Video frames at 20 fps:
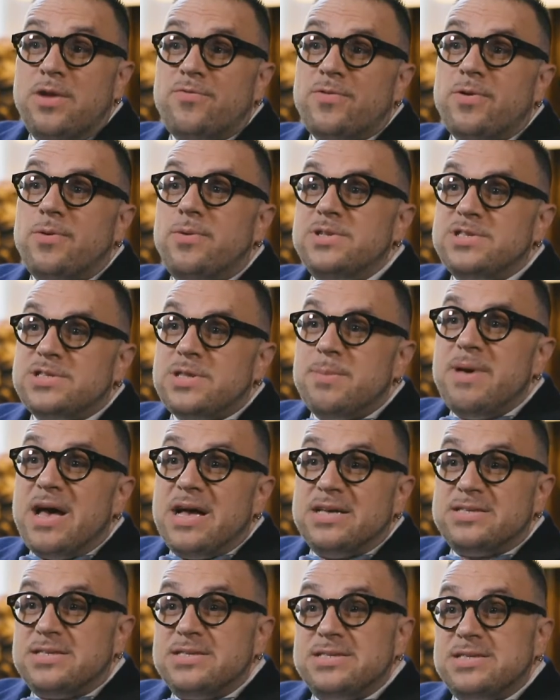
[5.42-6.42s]
influence the
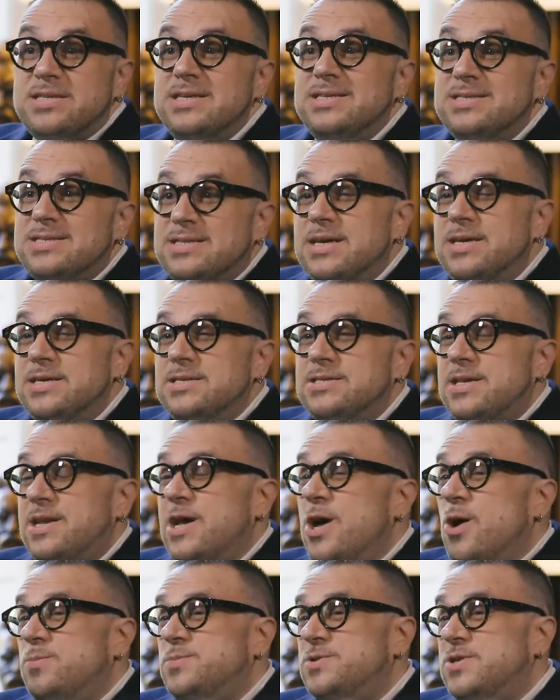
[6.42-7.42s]
masses these days, it
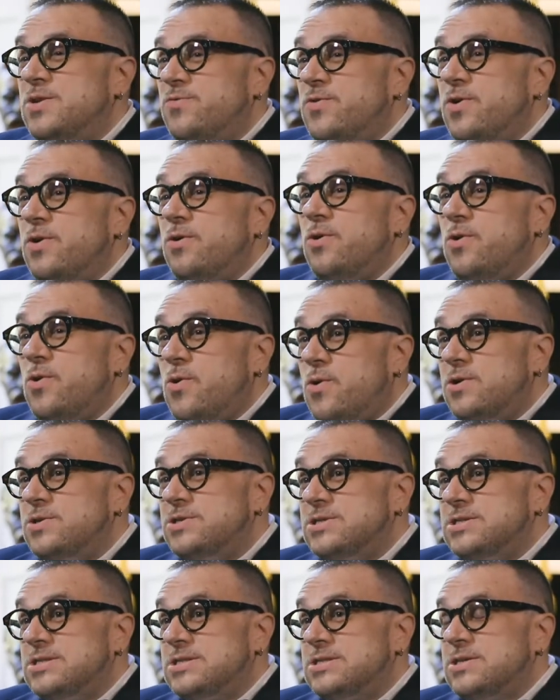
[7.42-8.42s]
helps if you're
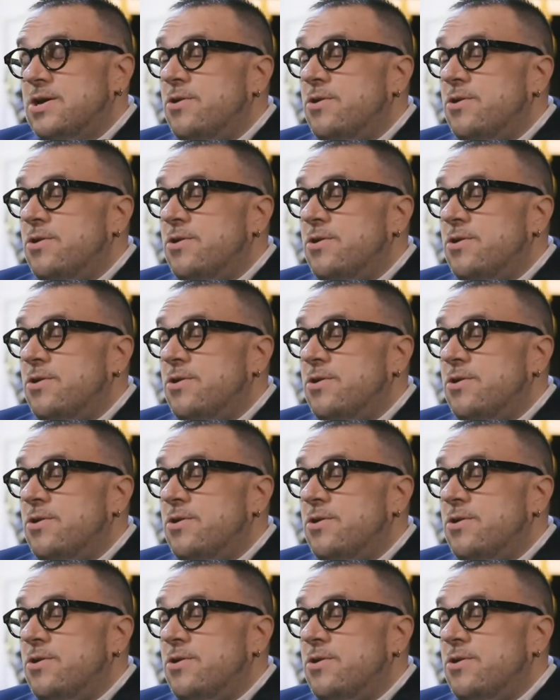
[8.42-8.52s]
gorgeous,